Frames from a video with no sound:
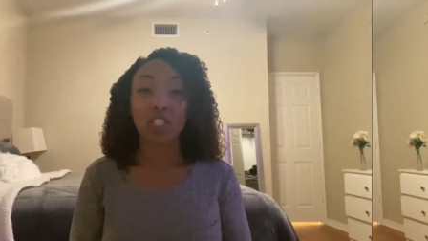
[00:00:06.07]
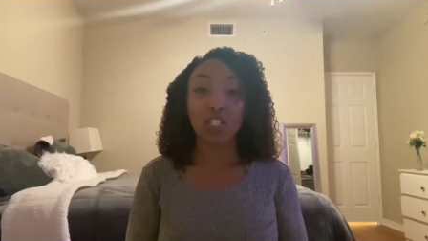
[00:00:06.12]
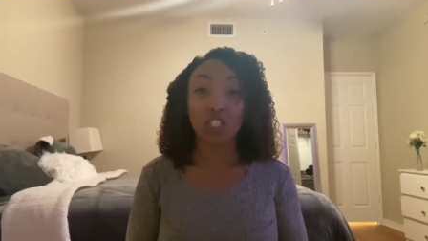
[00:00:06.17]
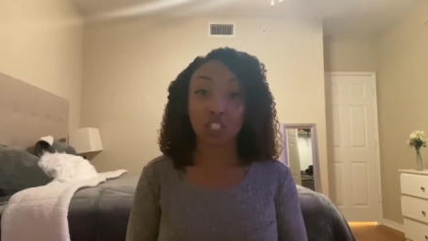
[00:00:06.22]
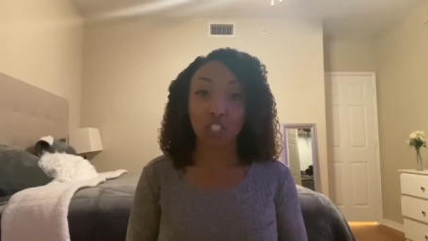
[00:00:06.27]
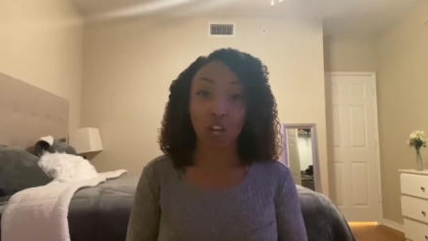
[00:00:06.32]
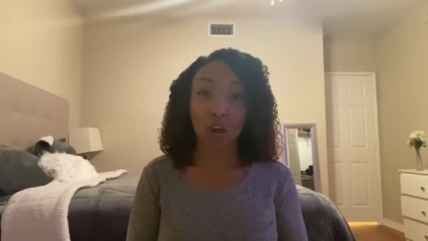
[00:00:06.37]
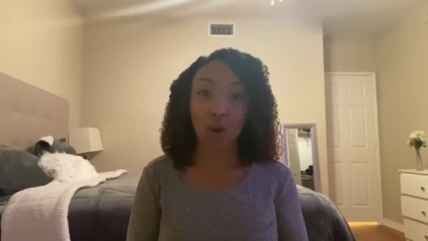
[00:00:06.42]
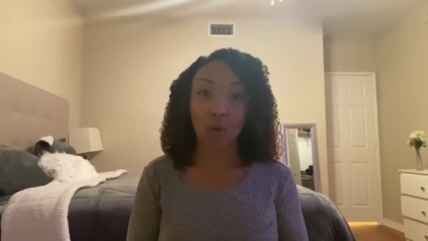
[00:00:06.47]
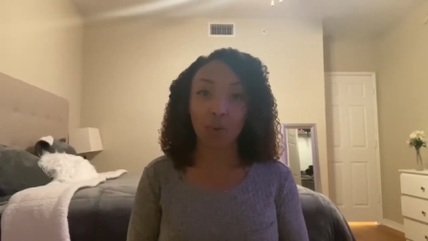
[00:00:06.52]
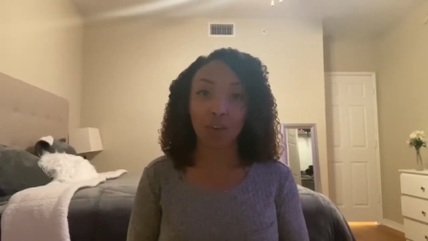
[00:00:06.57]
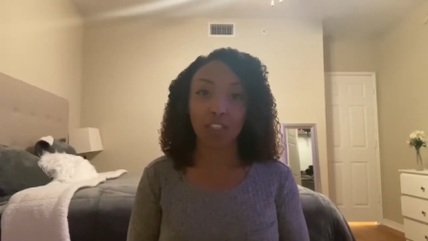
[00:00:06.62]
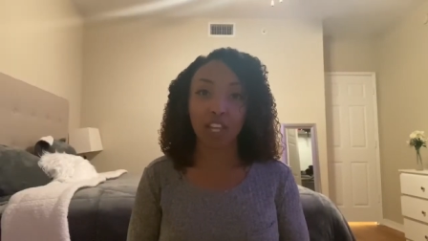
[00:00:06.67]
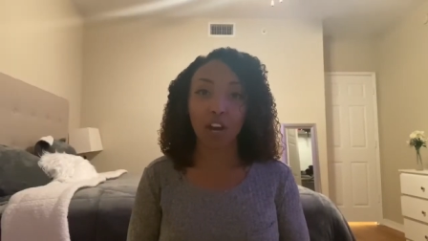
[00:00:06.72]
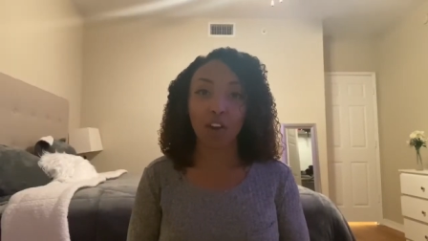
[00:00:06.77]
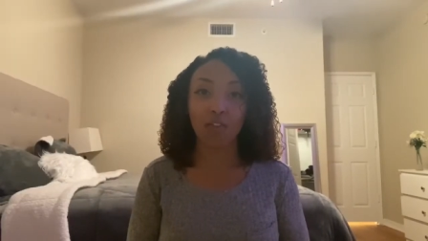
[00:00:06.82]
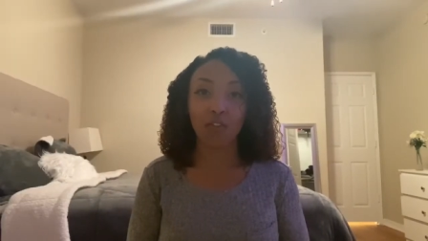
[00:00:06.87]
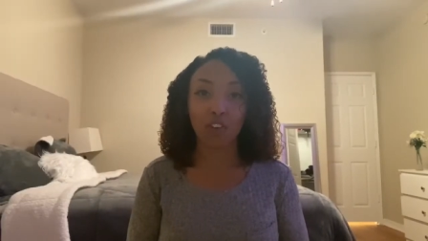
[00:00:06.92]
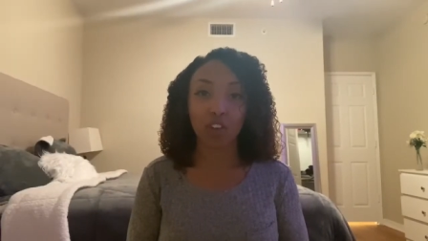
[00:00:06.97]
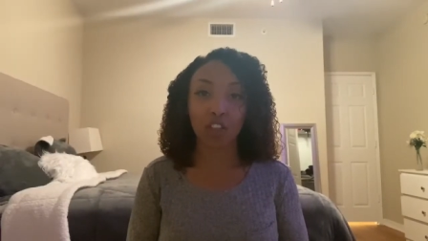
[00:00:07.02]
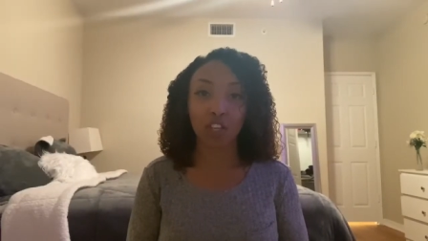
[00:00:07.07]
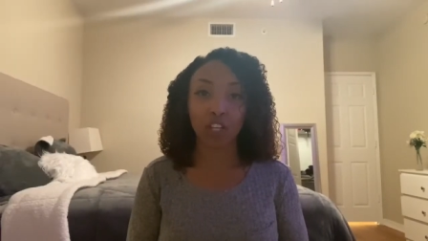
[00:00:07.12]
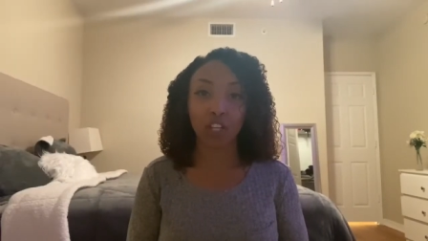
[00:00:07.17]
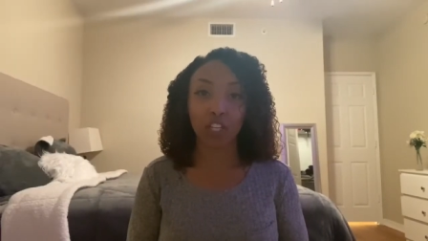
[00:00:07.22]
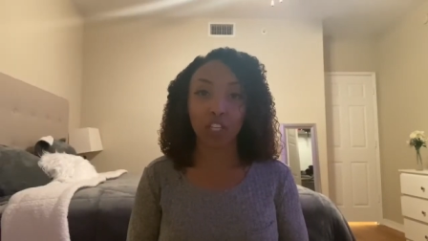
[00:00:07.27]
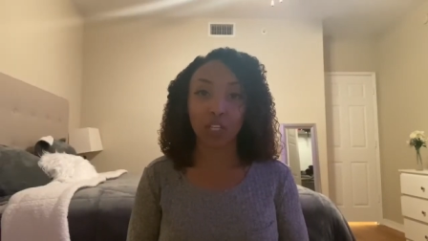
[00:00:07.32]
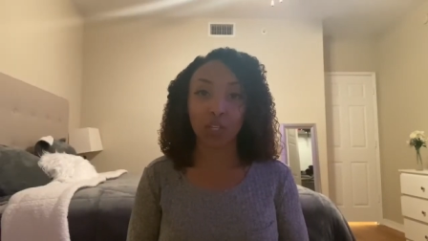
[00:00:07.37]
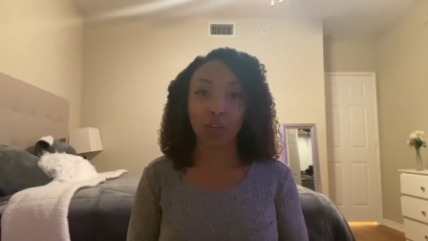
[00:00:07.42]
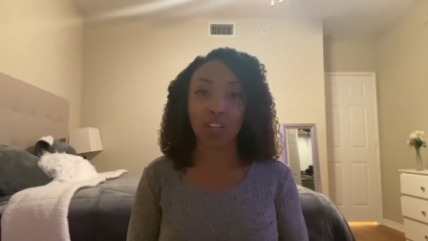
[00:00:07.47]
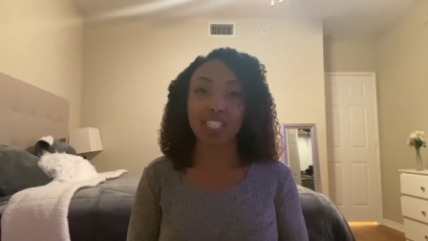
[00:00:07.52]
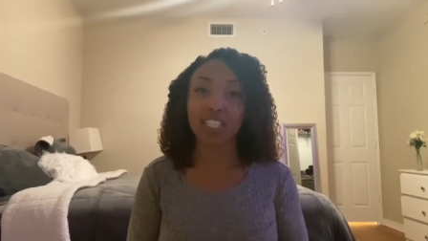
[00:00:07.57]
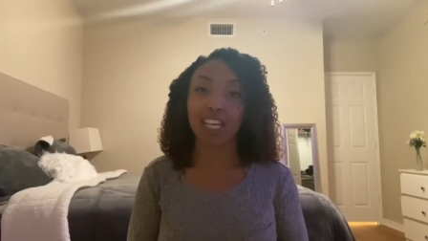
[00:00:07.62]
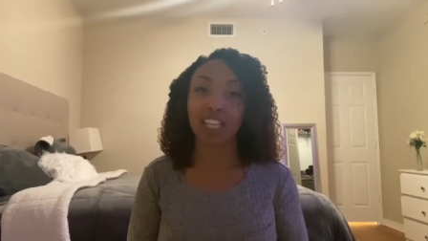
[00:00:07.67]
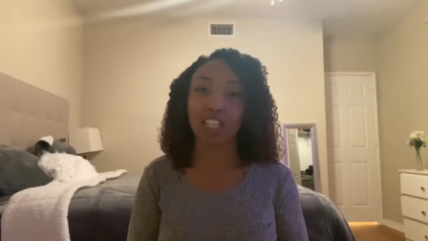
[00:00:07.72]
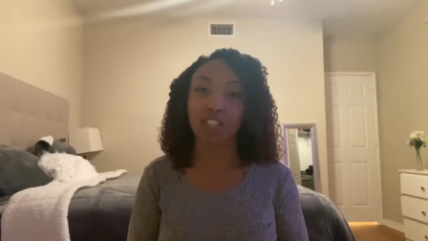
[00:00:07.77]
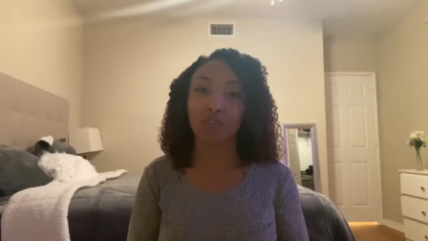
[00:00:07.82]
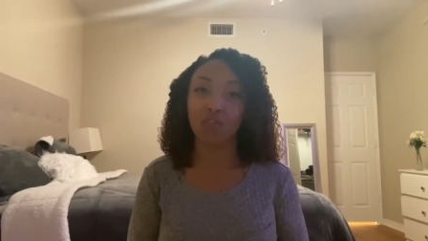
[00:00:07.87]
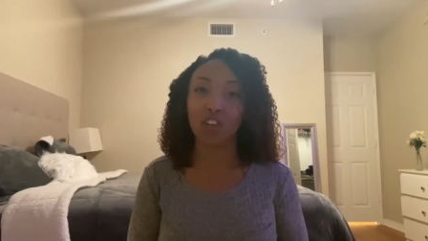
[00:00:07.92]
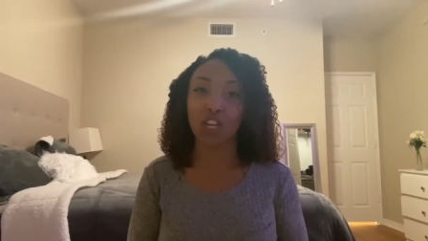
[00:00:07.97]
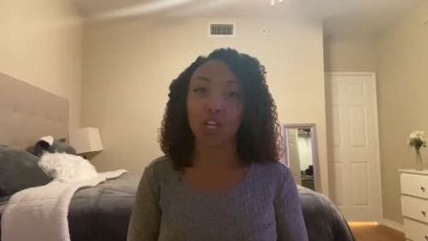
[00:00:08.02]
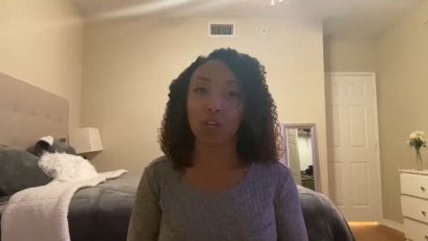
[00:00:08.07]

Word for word: So without further ado, let's get this video